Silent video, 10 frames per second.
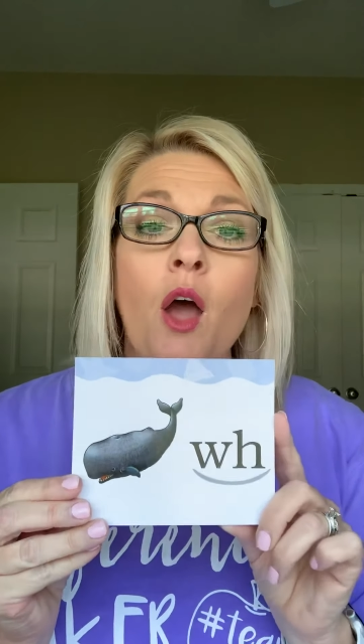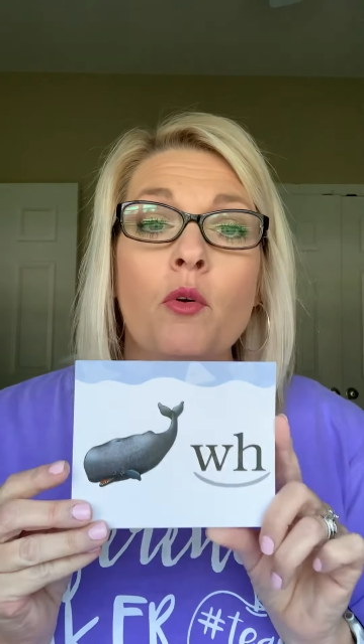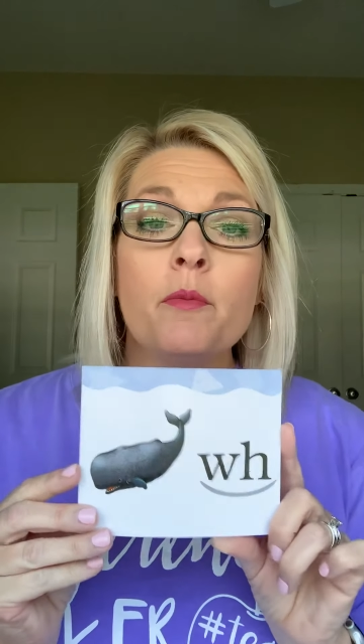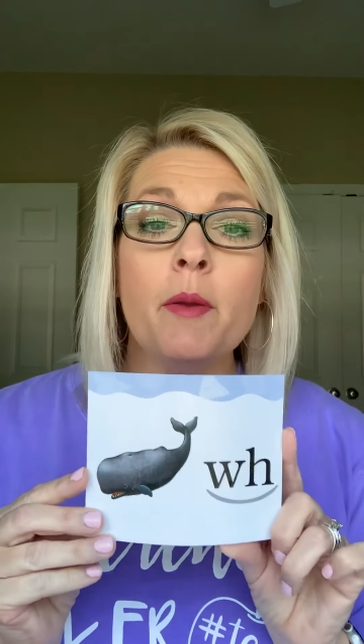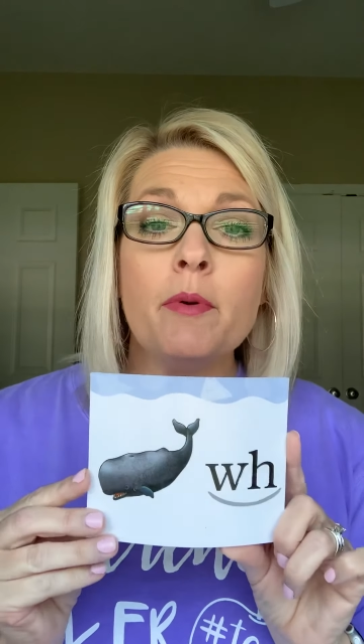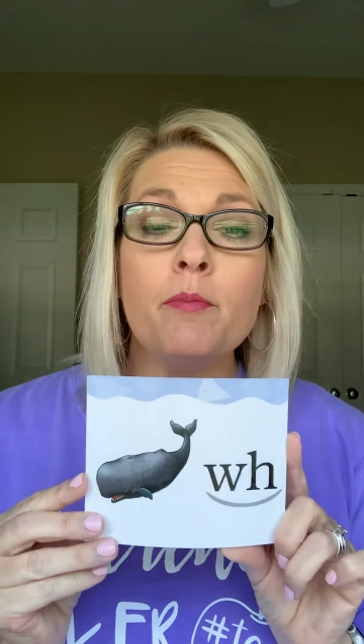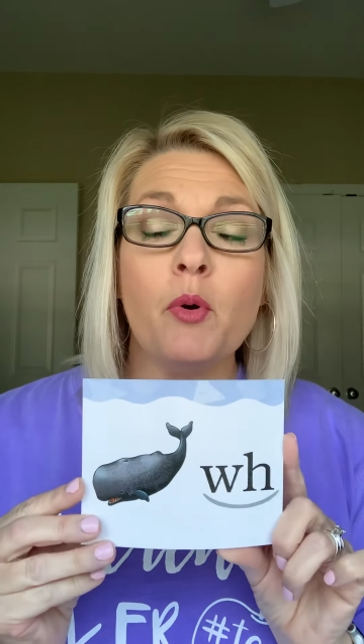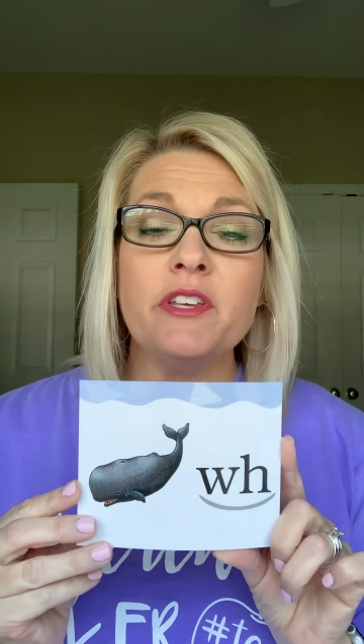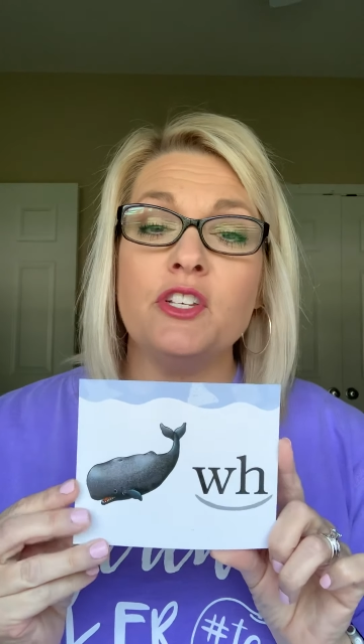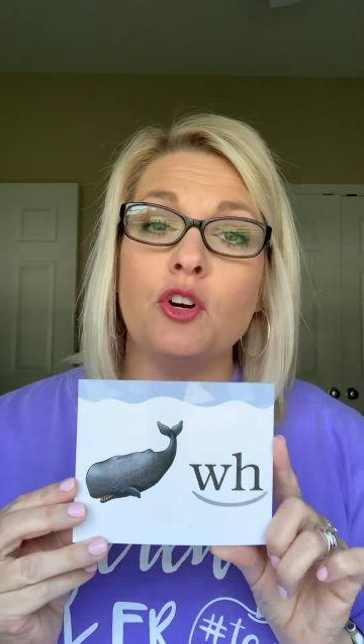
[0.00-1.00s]
Remember,
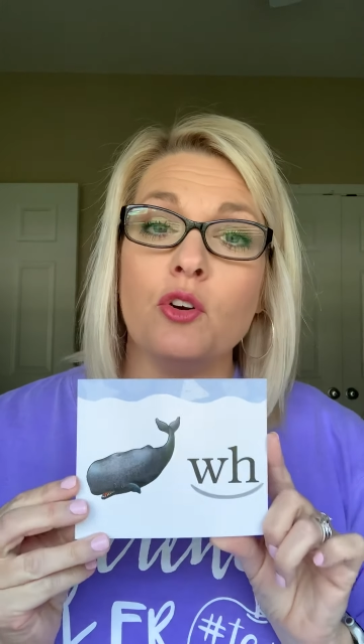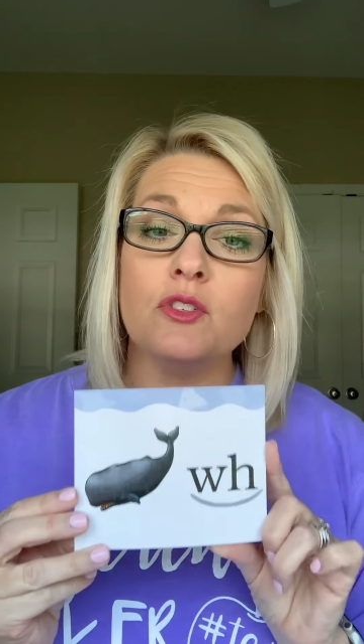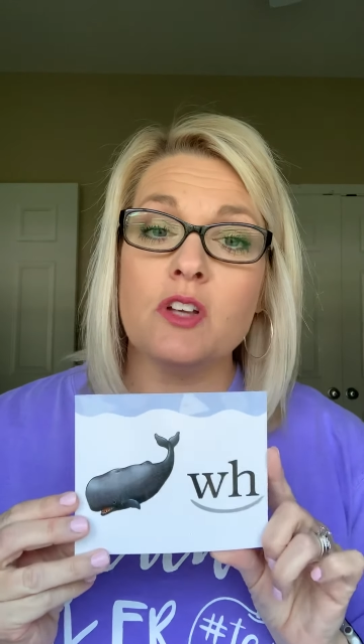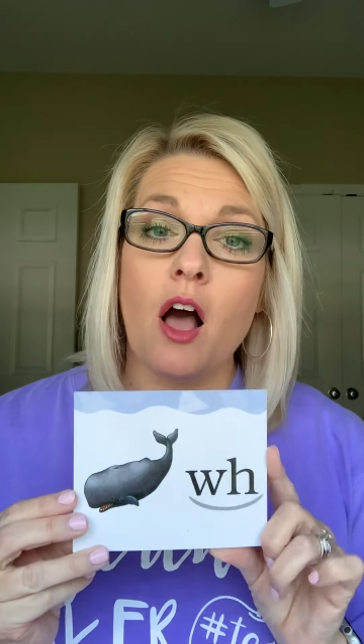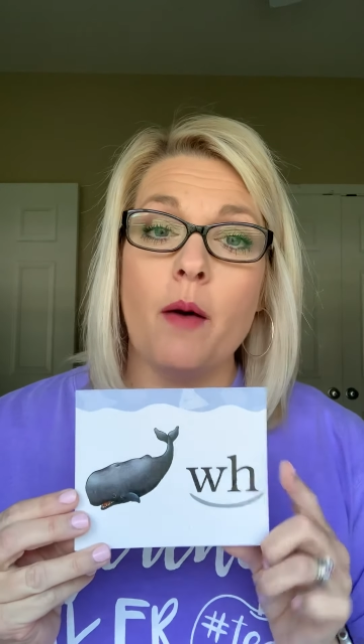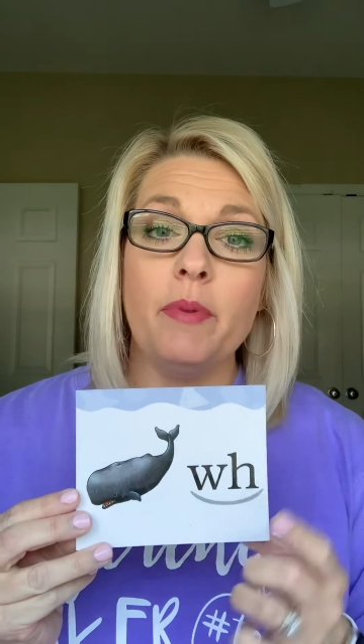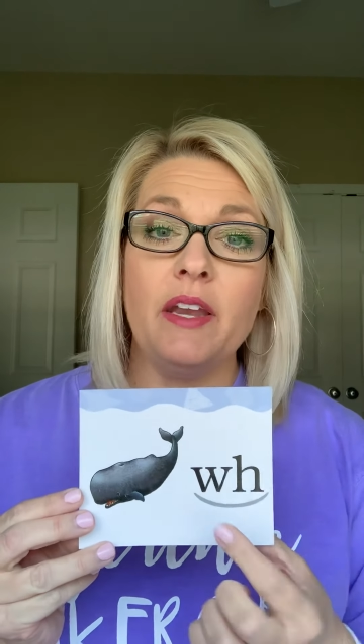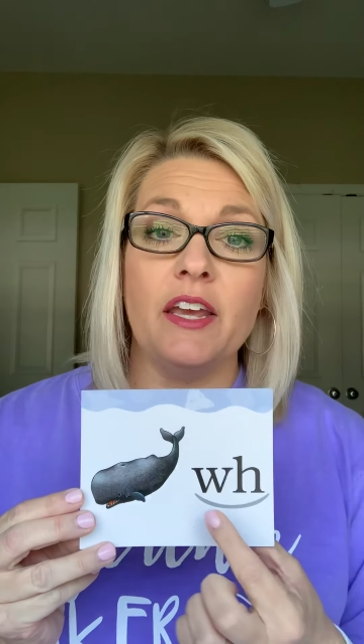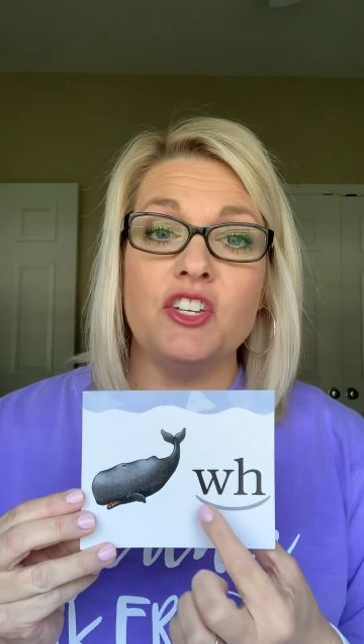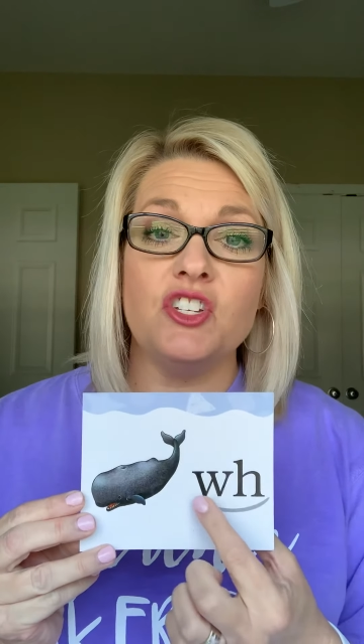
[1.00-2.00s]
boys and girls,
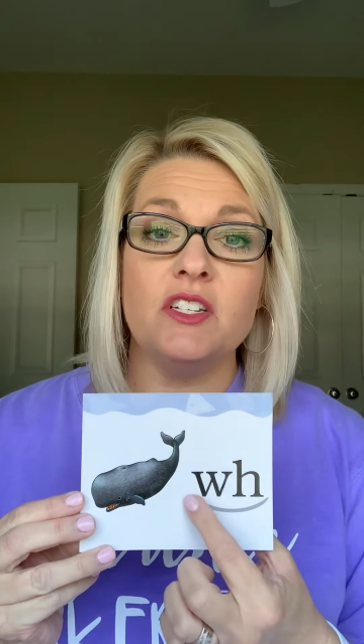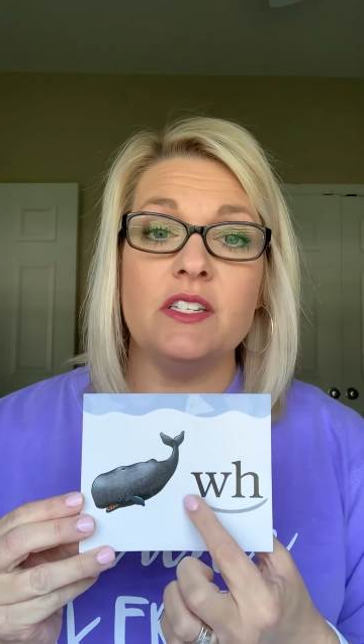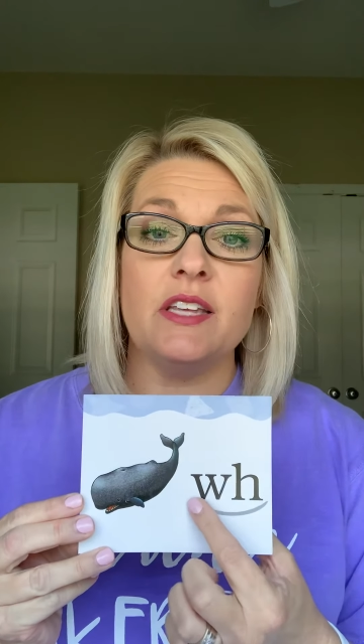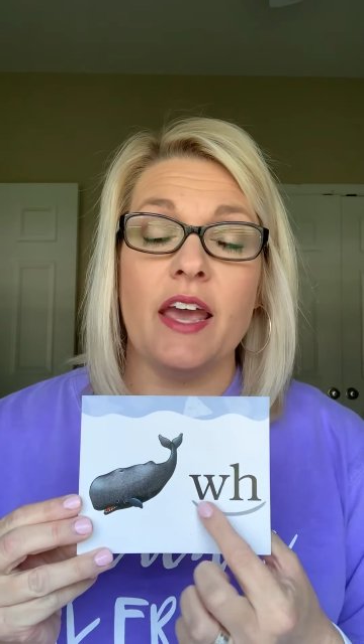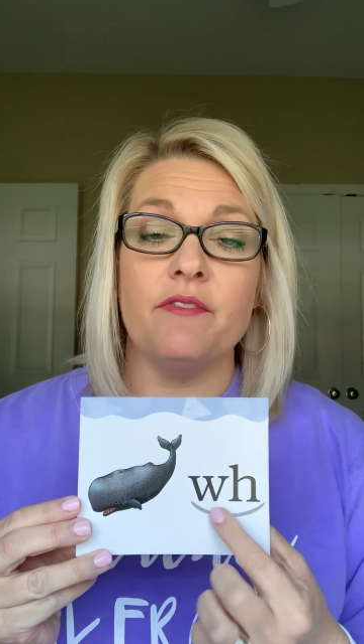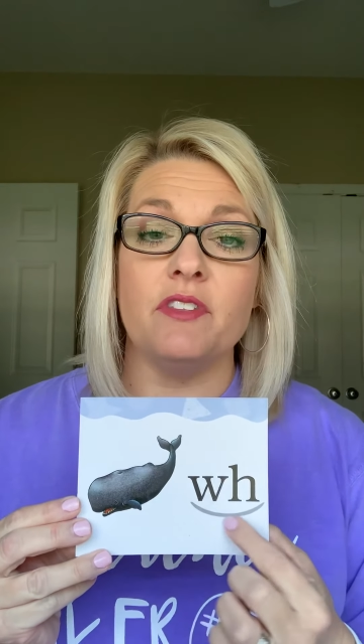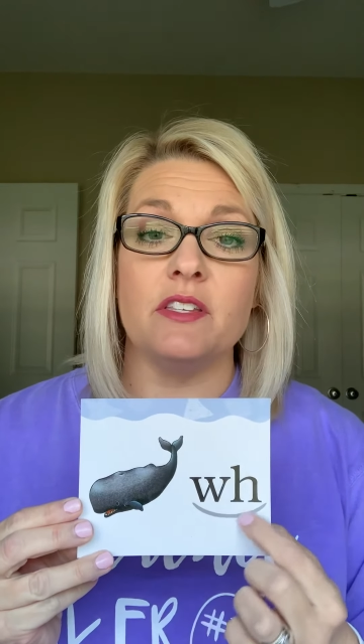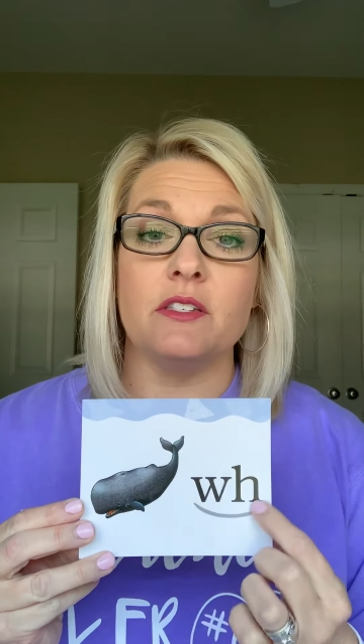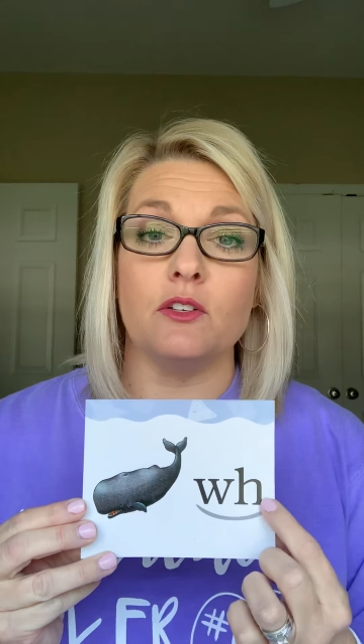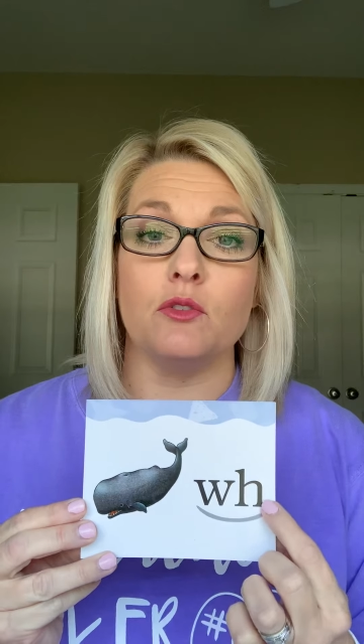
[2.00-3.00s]
combinations have
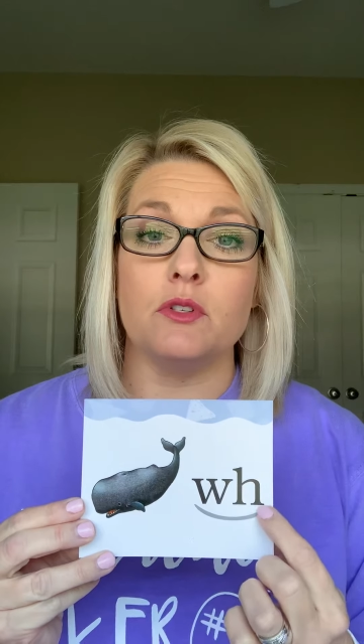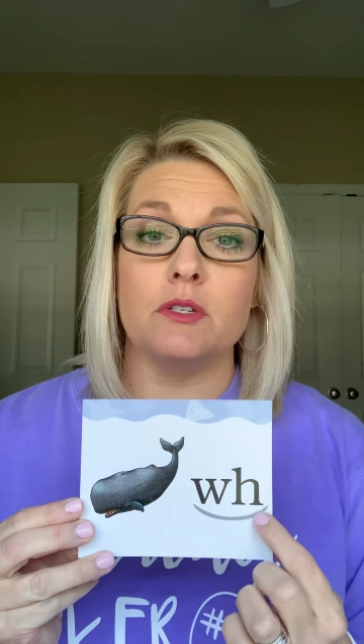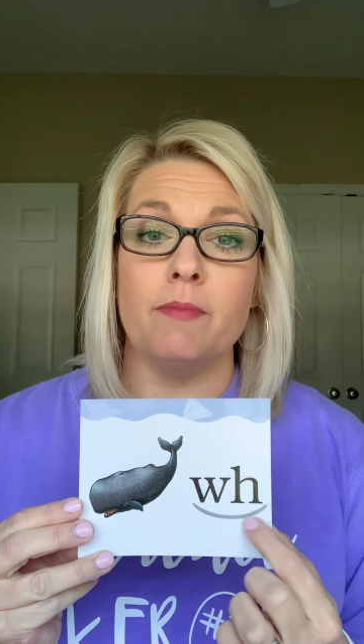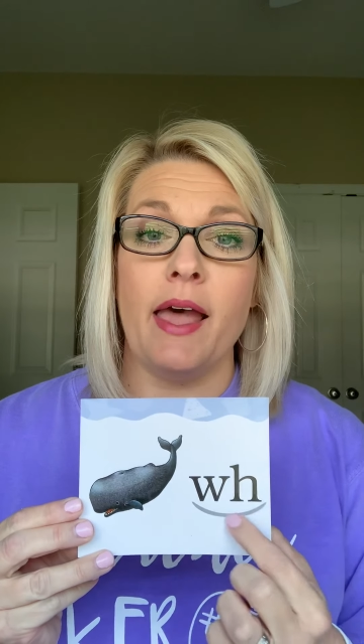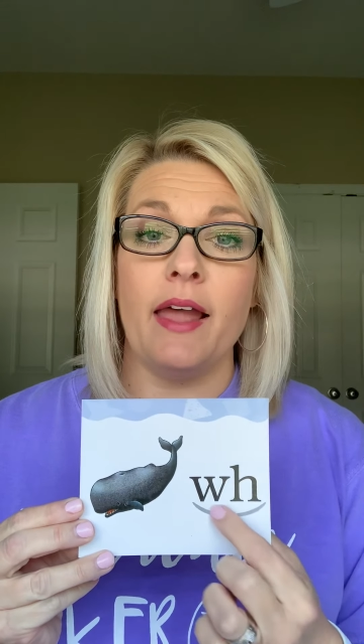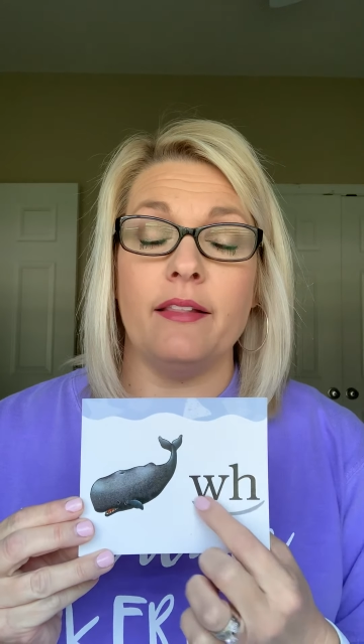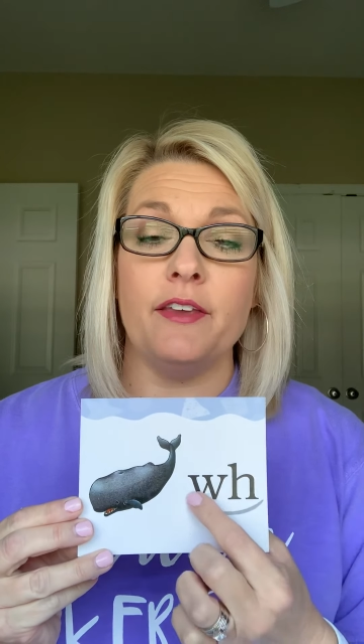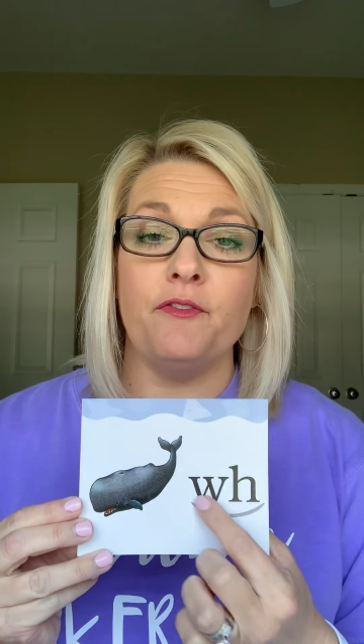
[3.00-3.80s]
this little smiley